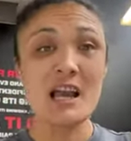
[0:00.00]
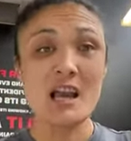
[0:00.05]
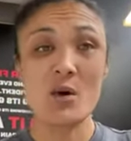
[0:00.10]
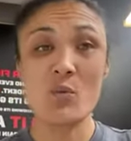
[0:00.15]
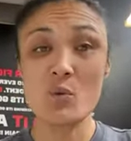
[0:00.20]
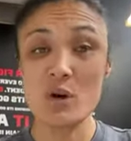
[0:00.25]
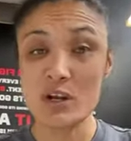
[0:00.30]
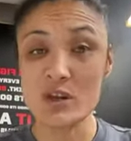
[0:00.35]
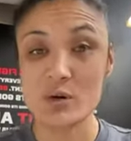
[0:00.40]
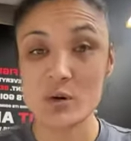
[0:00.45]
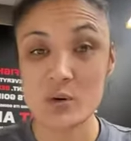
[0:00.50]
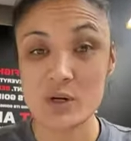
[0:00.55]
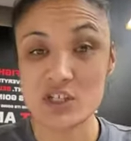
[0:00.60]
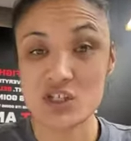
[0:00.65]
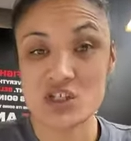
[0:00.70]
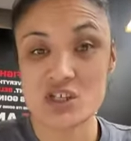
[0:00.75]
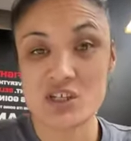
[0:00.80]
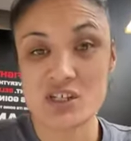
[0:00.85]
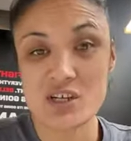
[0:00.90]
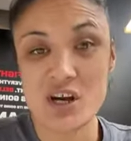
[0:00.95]
And one of the
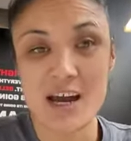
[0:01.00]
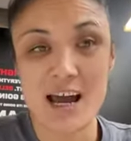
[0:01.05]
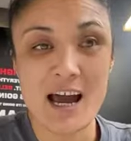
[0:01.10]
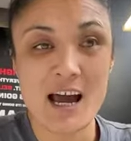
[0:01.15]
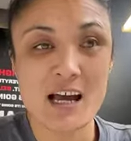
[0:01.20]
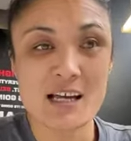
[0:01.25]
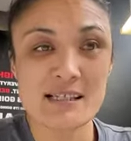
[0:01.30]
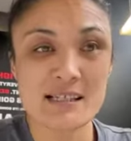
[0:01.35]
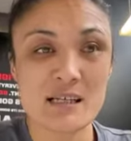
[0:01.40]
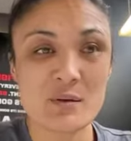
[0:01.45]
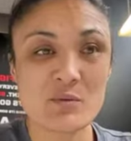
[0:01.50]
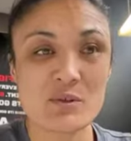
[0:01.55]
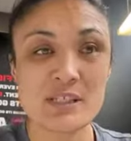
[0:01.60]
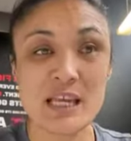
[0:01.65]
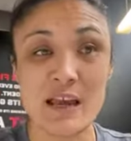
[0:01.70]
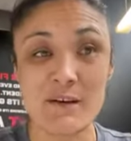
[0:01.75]
questions I asked them was,